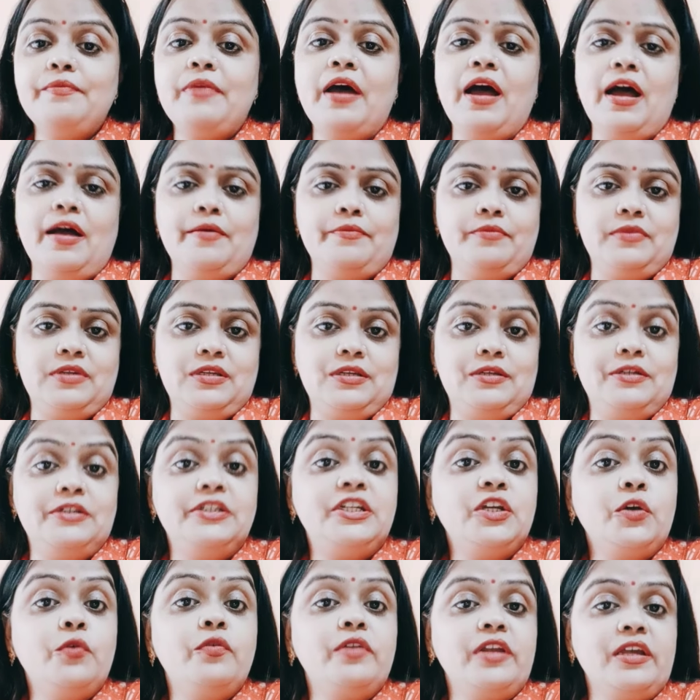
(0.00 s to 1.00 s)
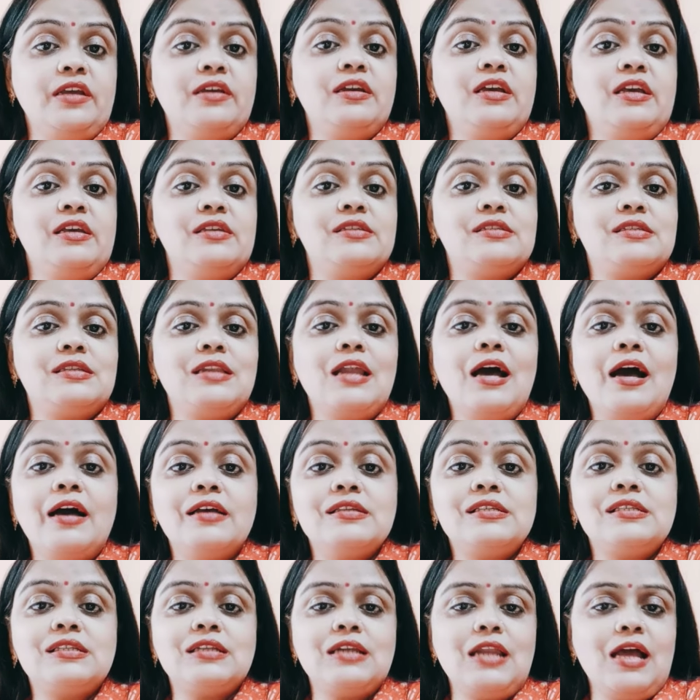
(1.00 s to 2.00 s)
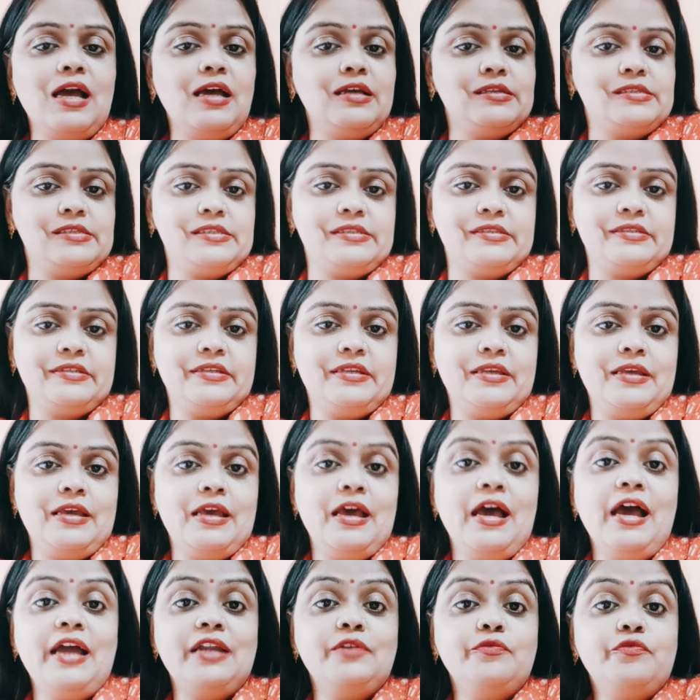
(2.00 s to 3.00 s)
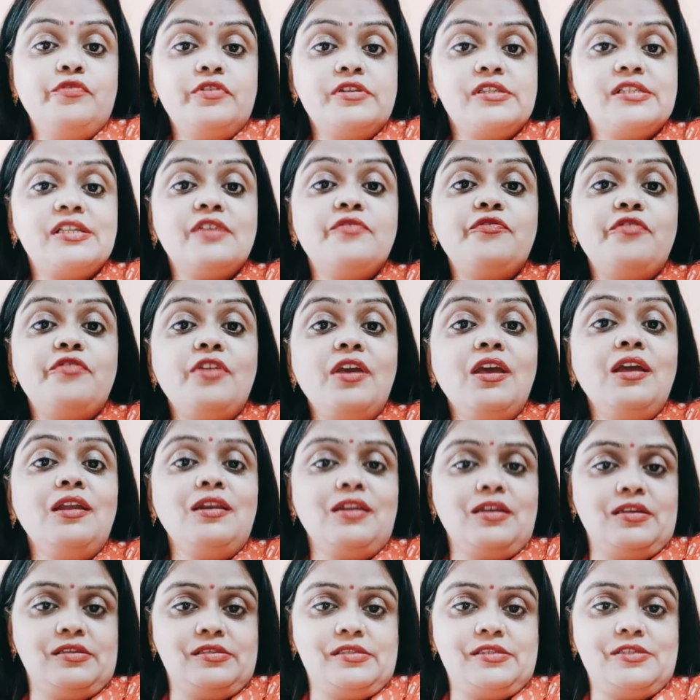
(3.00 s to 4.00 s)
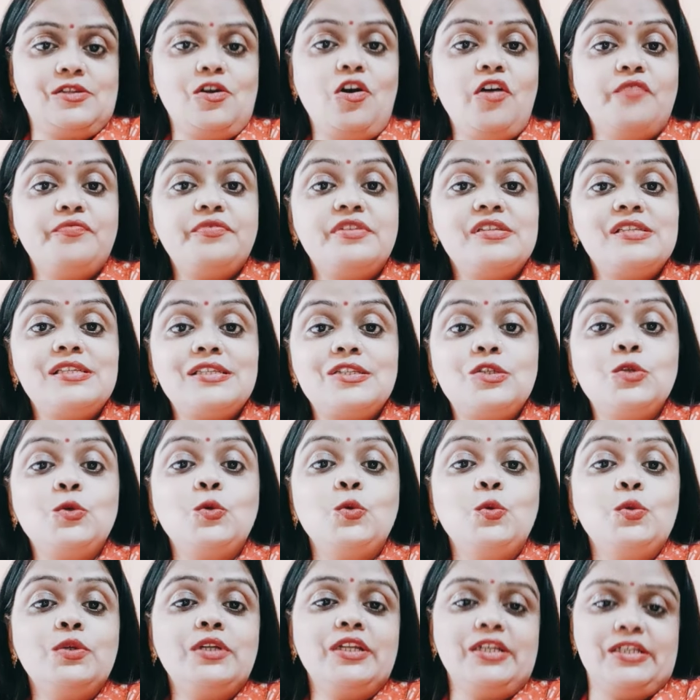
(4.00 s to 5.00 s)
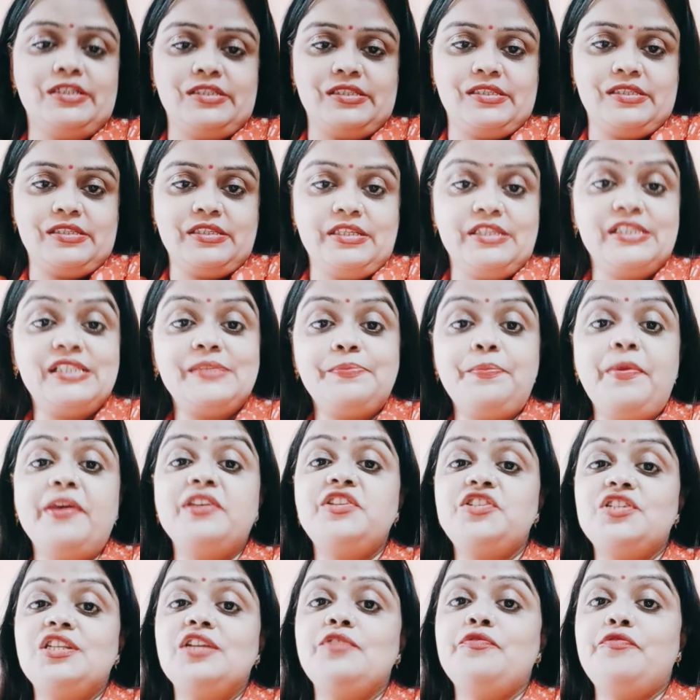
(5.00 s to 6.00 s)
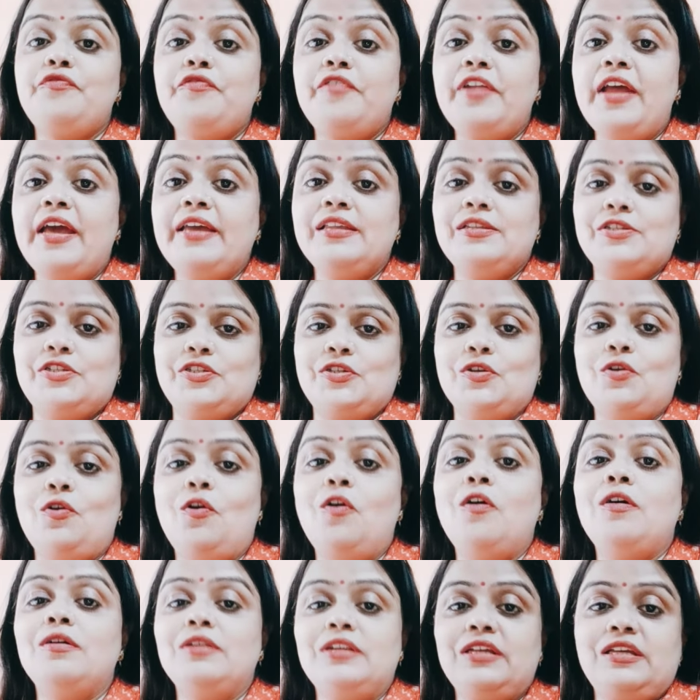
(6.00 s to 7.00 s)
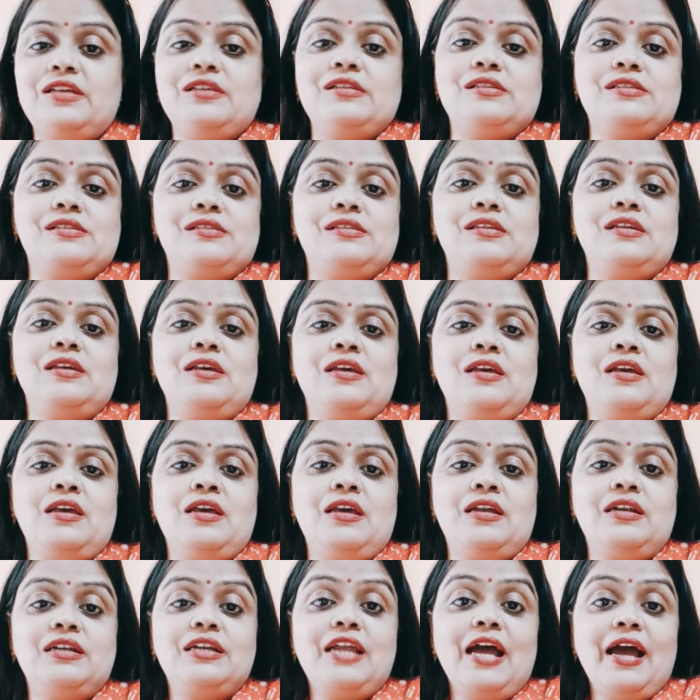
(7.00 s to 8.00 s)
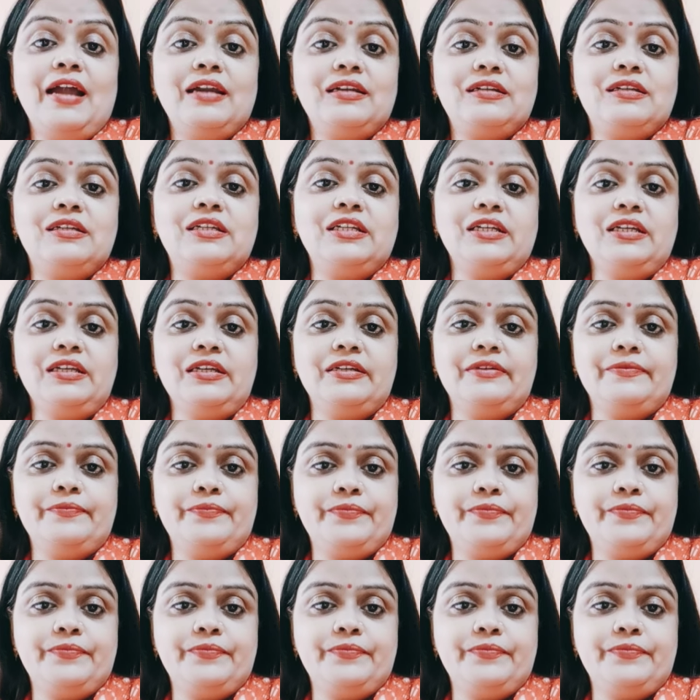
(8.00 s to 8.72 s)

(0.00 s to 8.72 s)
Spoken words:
Hamel during his last class? And what's the feelings of the students, especially French, on his that day?